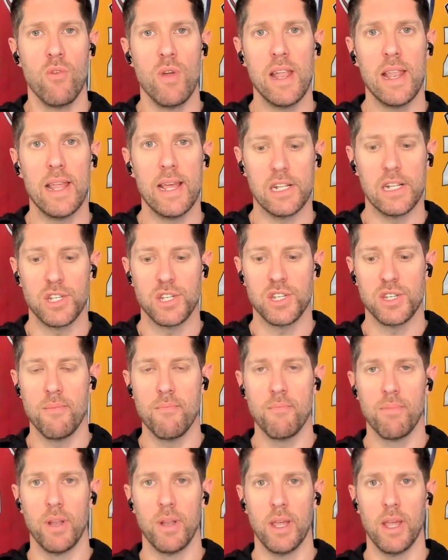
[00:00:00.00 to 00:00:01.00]
Really, it's
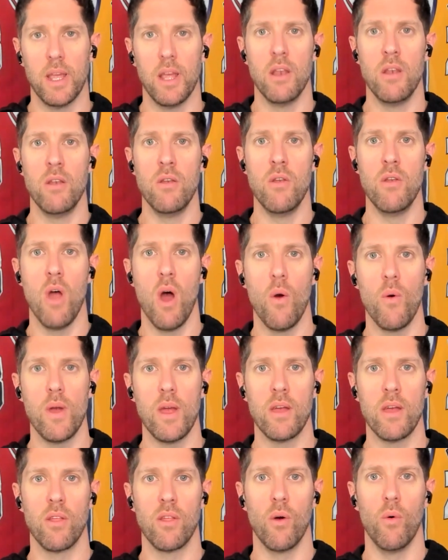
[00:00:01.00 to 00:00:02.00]
simply
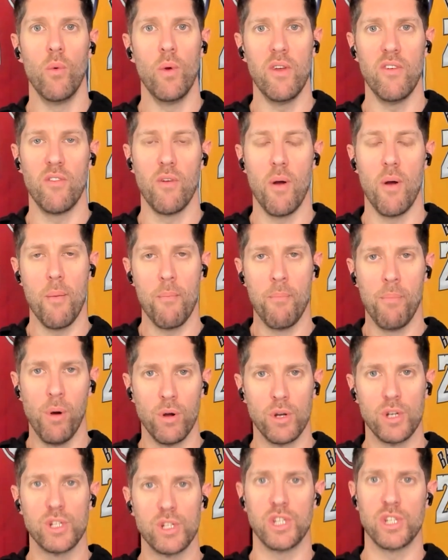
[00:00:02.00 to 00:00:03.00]
knowing that we've
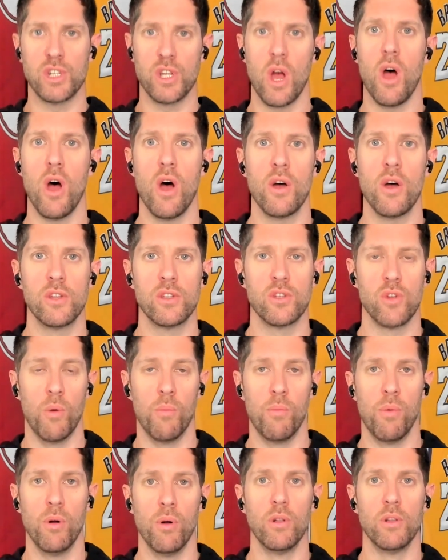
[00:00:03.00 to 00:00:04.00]
pushed as hard as
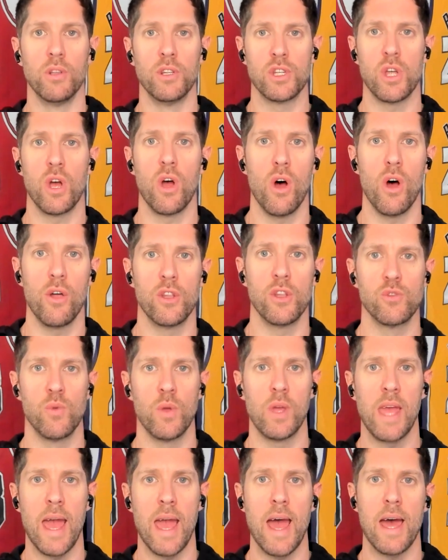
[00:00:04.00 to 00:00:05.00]
or pulled as hard
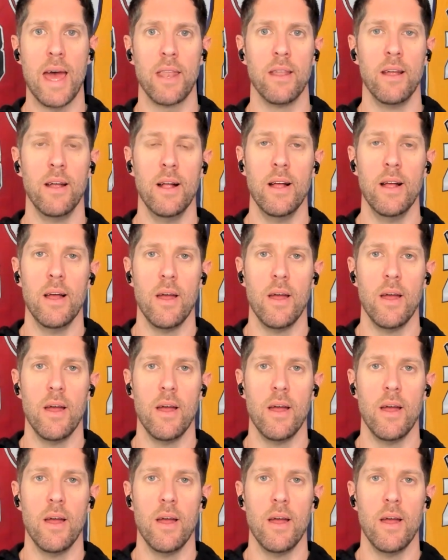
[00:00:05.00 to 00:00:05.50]
as we can